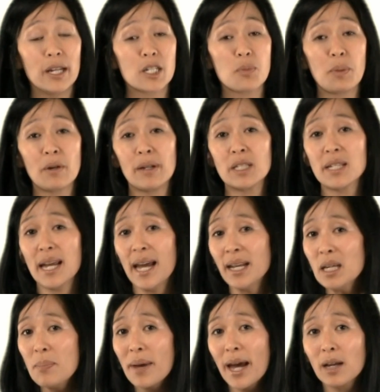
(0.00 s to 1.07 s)
experienced
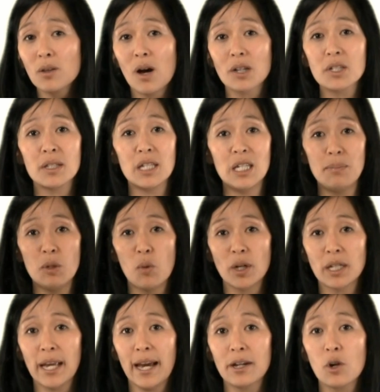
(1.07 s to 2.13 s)
any backlogs in the
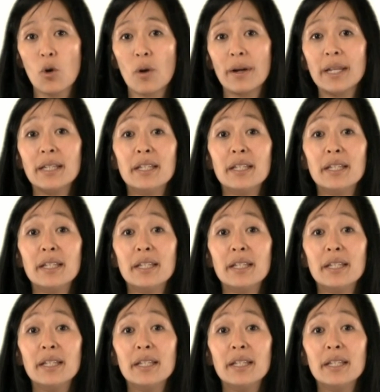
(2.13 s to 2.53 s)
EB-1 category,